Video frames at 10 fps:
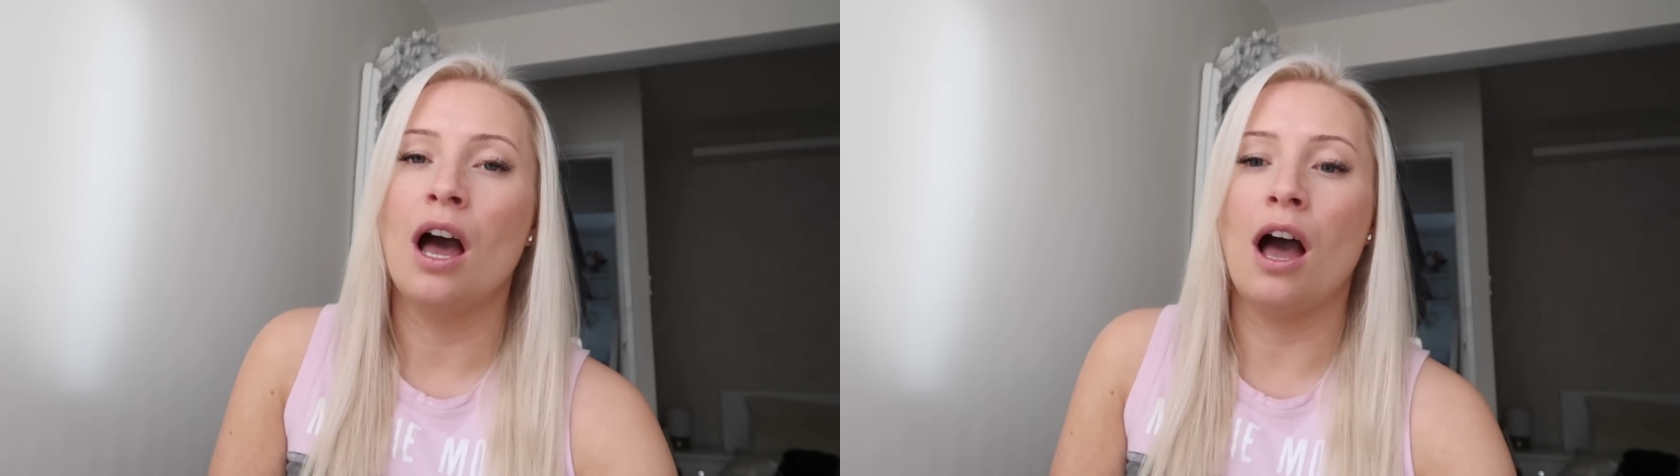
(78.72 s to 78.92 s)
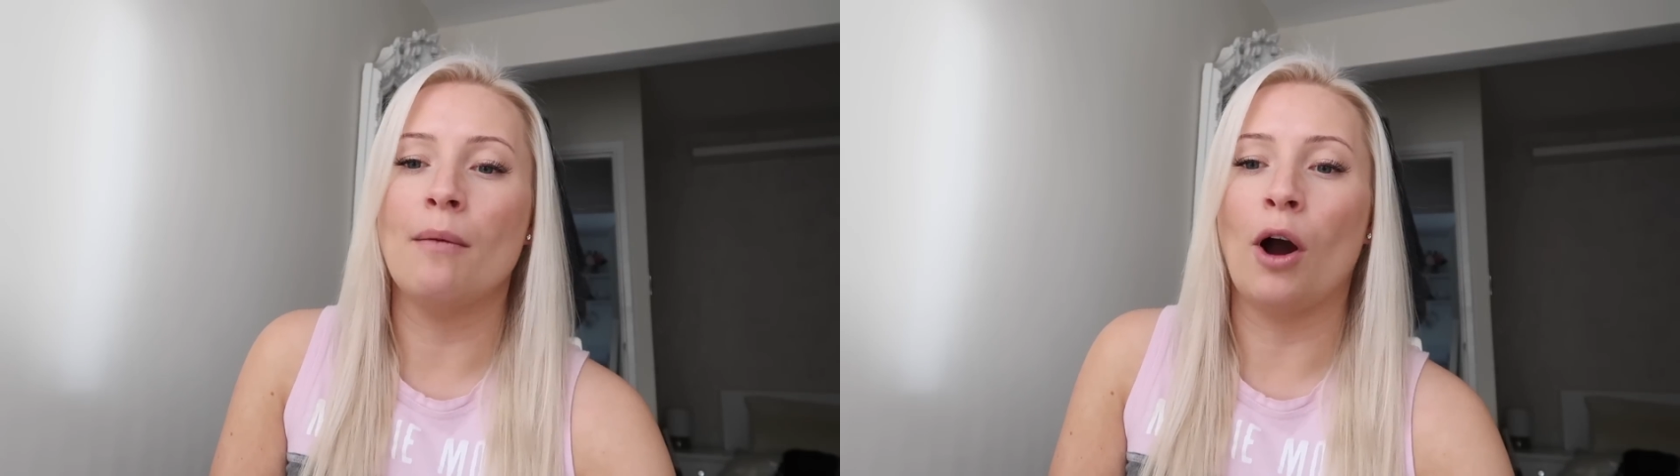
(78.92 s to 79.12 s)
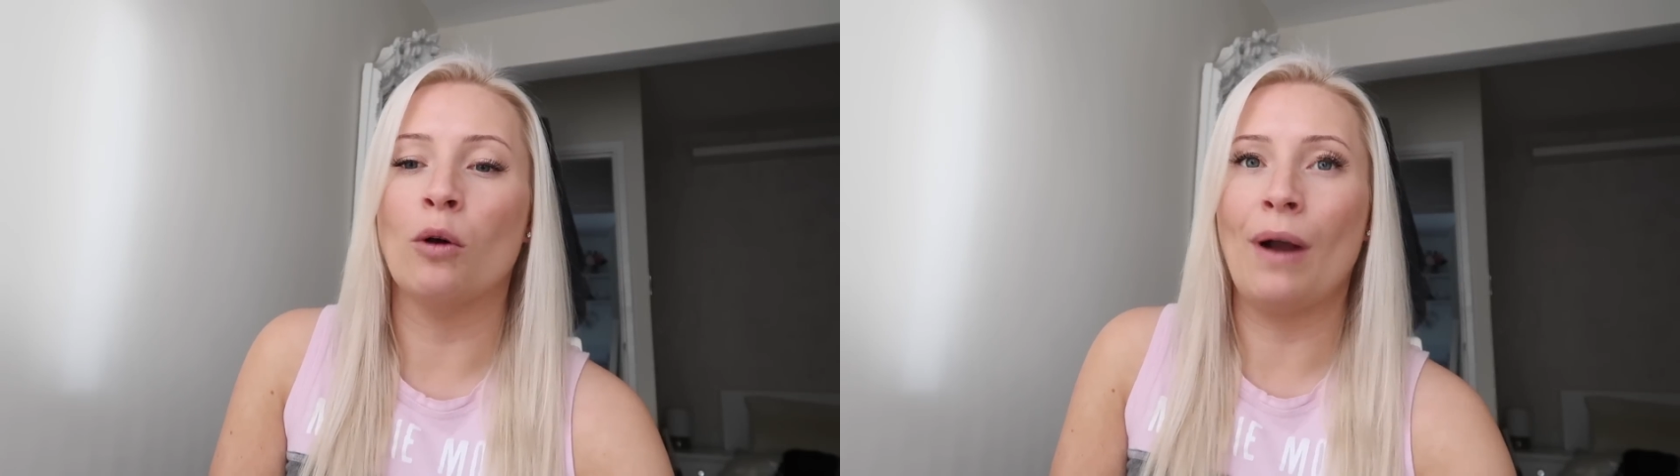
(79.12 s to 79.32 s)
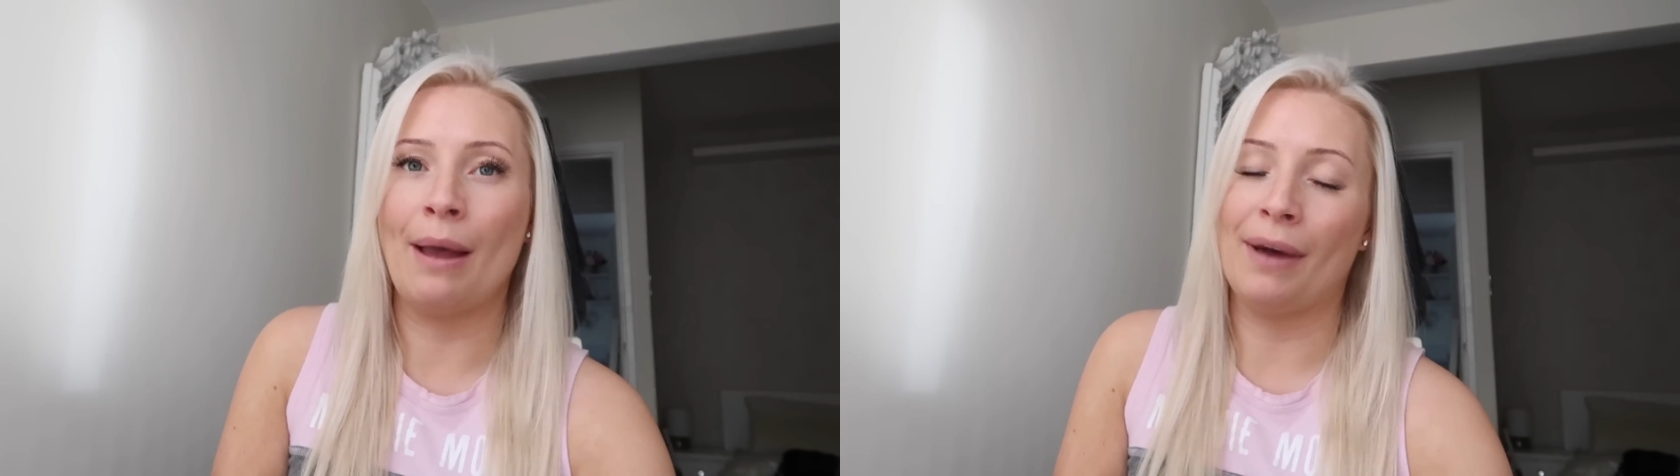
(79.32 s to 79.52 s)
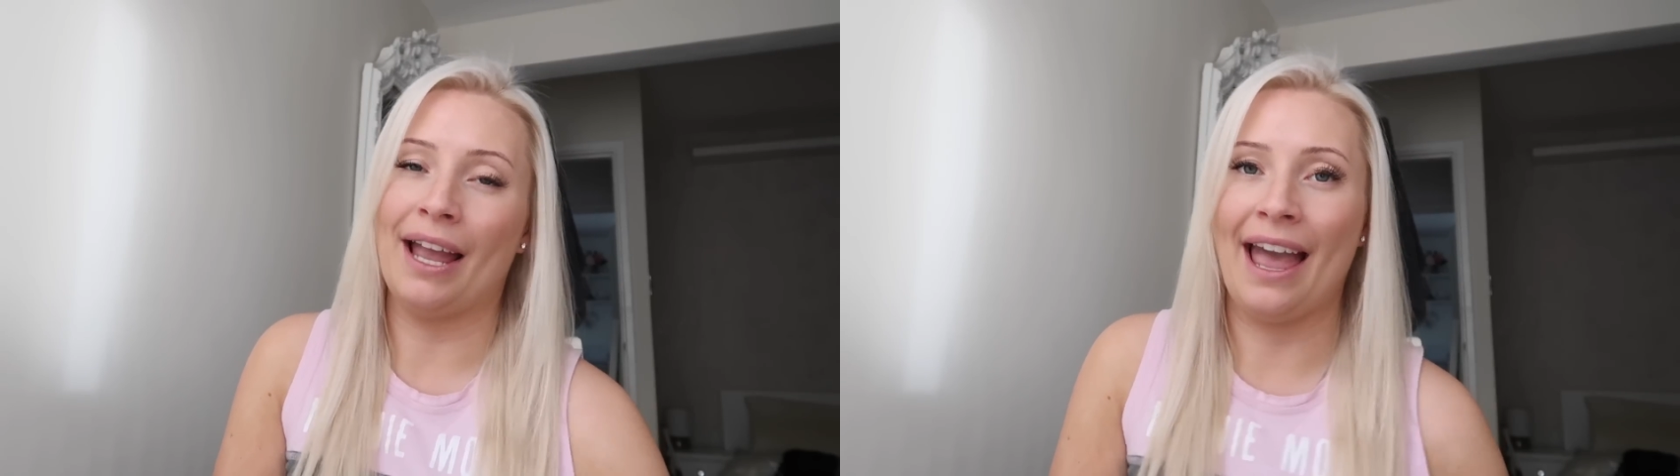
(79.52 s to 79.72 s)
I
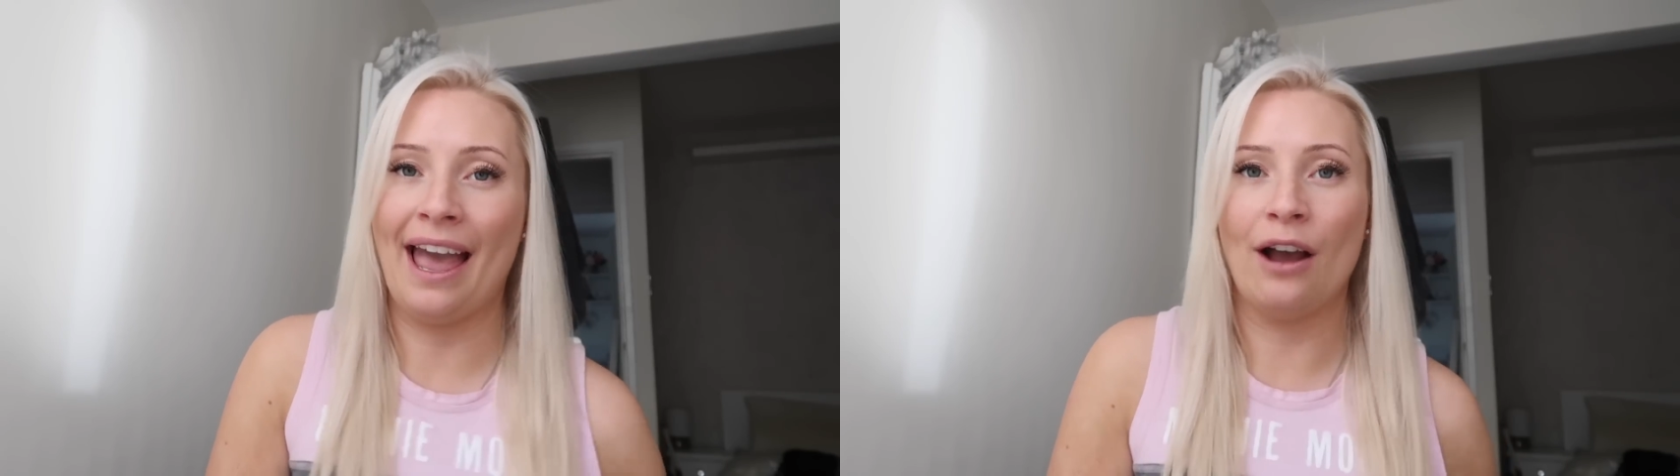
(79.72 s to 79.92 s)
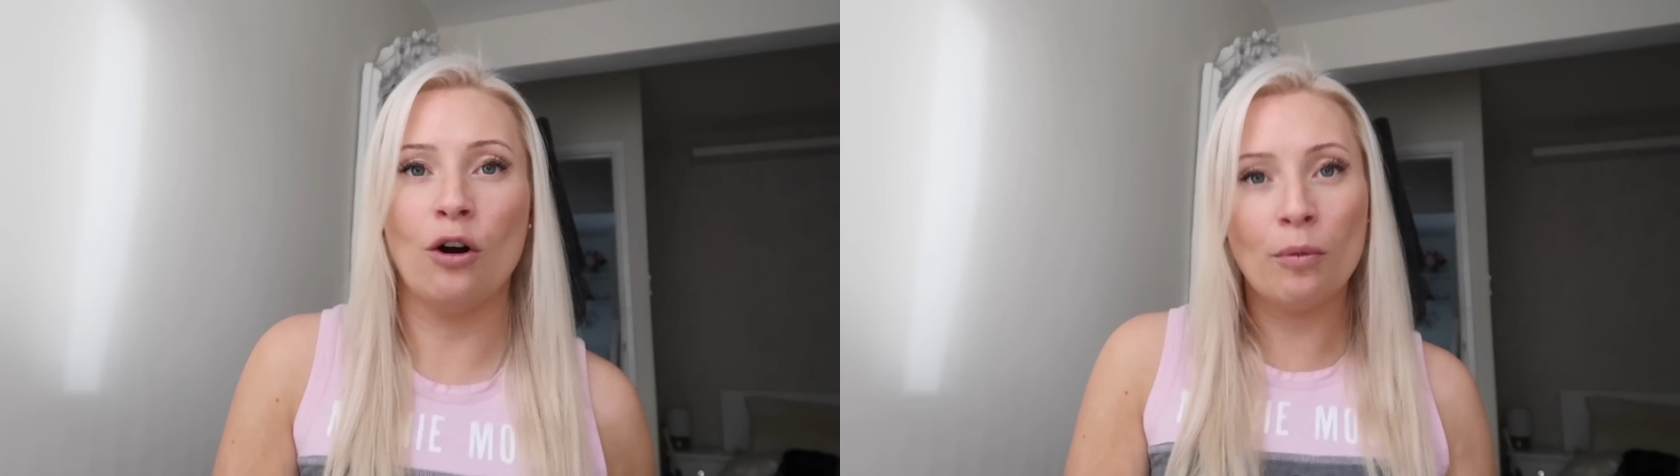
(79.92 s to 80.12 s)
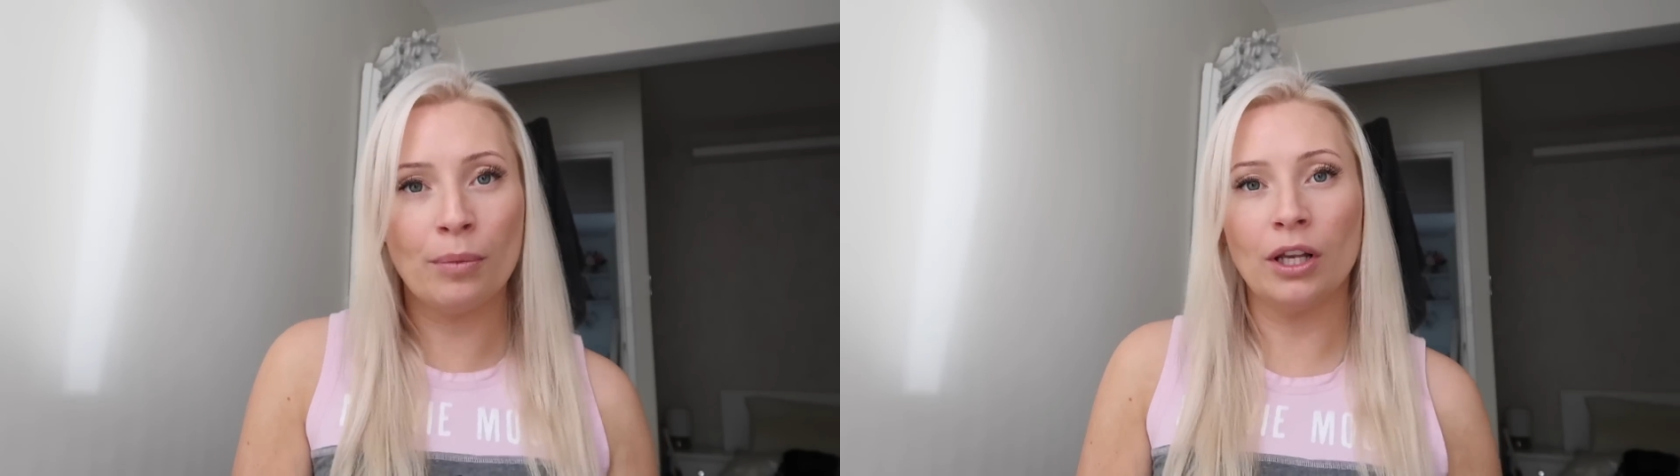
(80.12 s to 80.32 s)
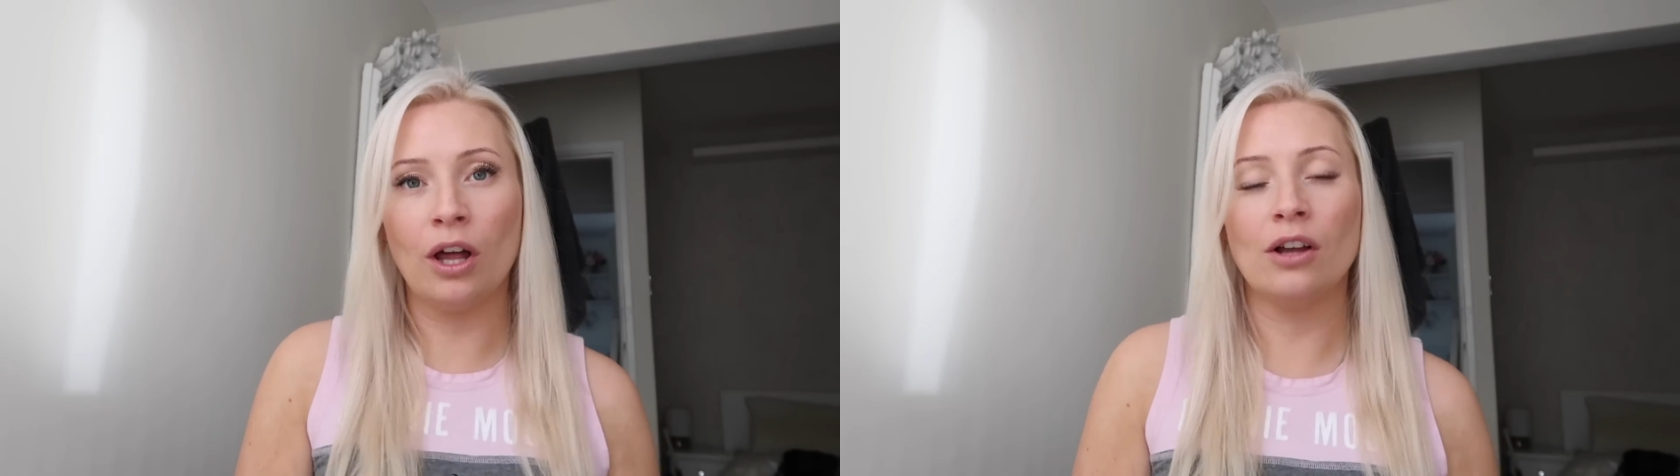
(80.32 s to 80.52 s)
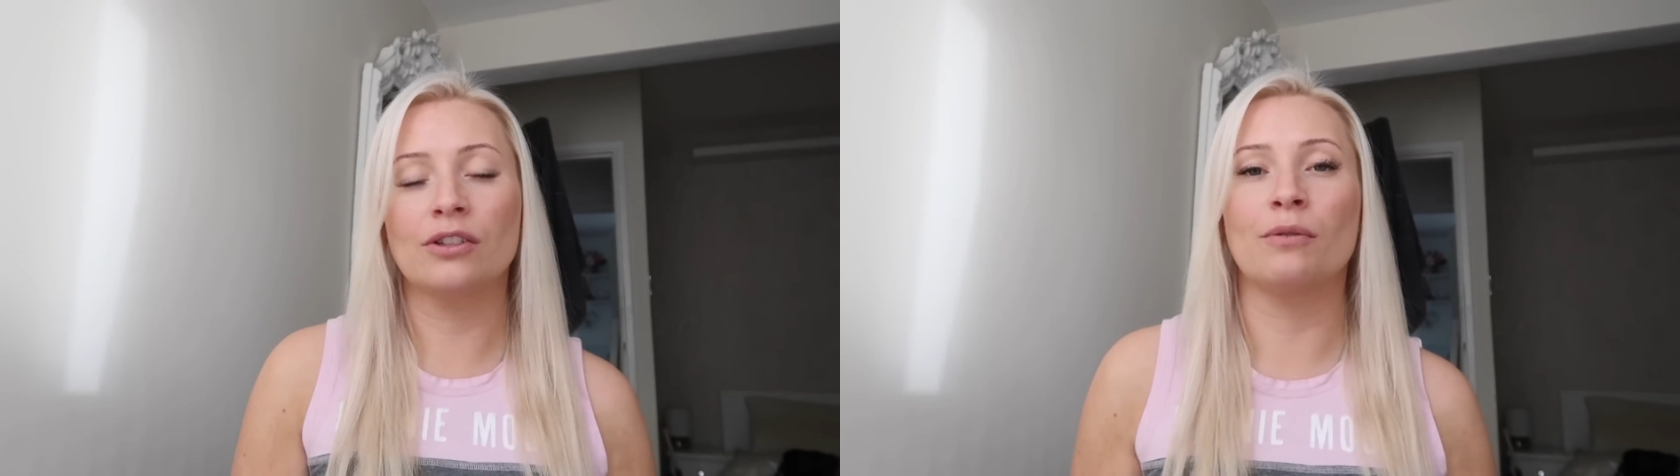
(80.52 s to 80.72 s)
wear my hair up a lot,